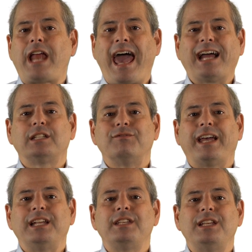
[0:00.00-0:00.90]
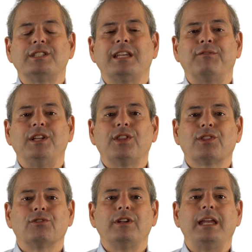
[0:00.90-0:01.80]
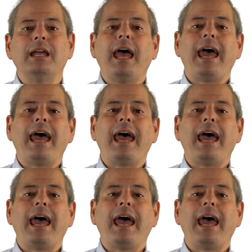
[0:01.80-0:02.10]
Act of 1973